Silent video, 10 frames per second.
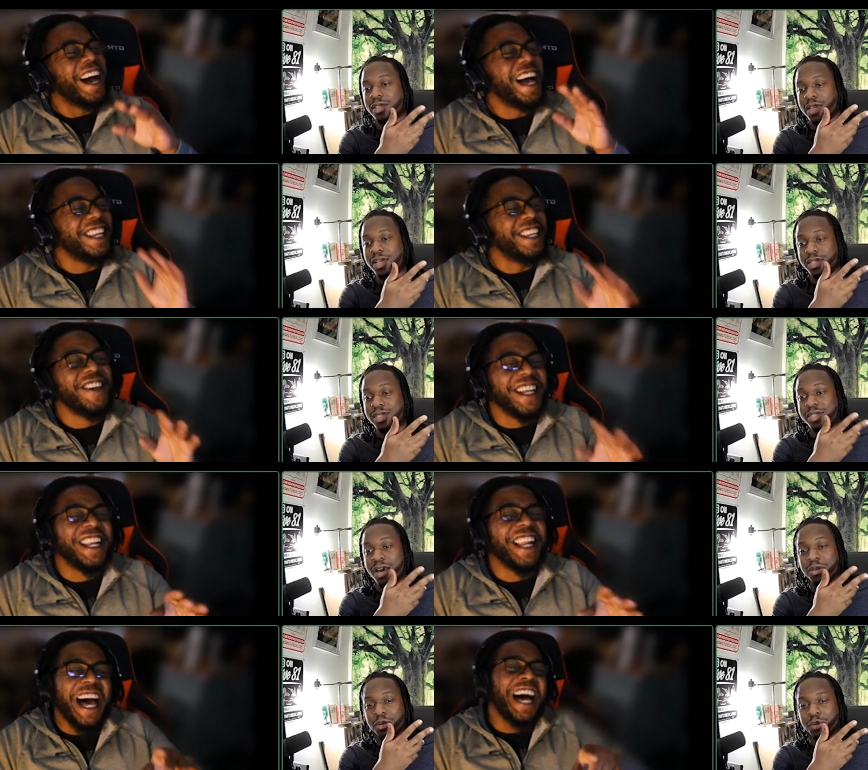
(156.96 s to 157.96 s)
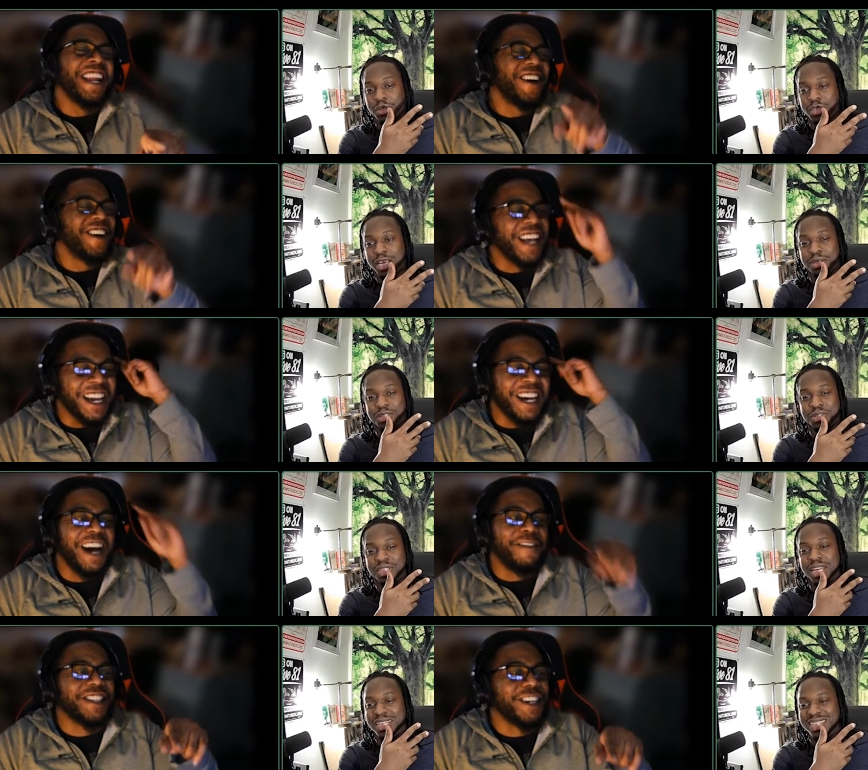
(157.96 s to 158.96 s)
Speaker 1: I, I did download one of those. I, I
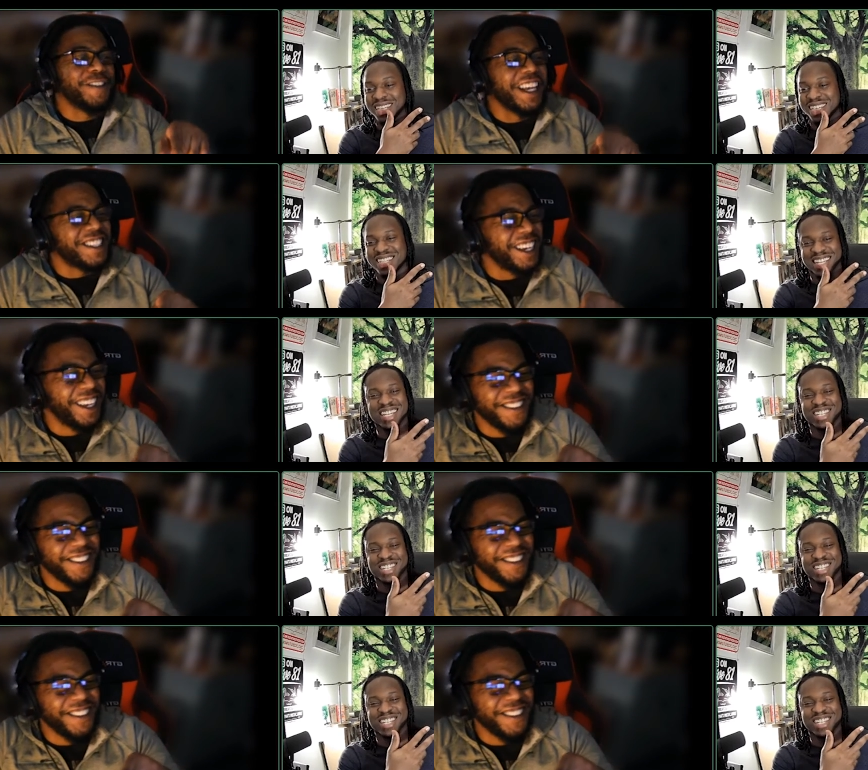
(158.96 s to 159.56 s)
caught myself that time.